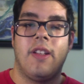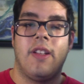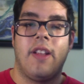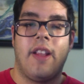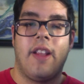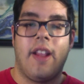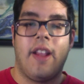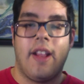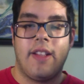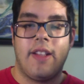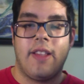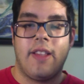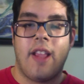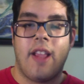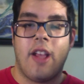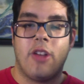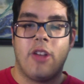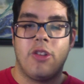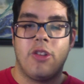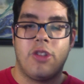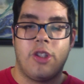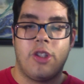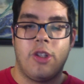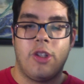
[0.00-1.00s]
It
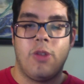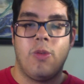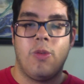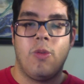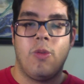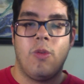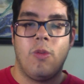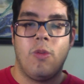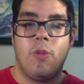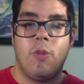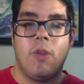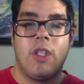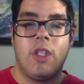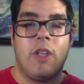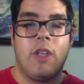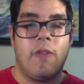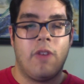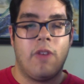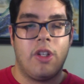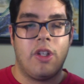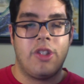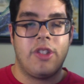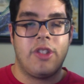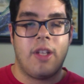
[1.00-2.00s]
tells you what the
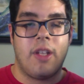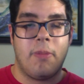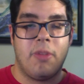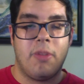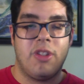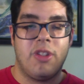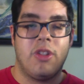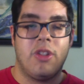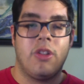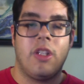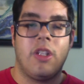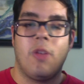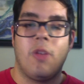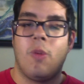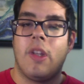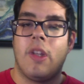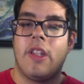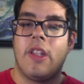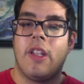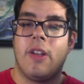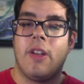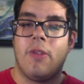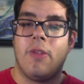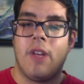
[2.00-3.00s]
first episode and
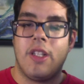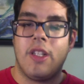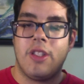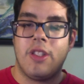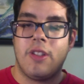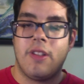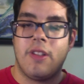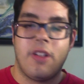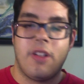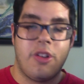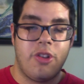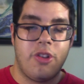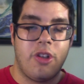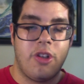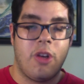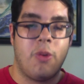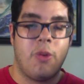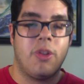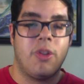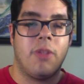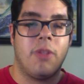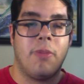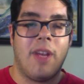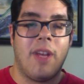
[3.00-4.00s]
what the rest of the show
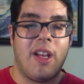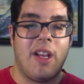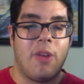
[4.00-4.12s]
is about.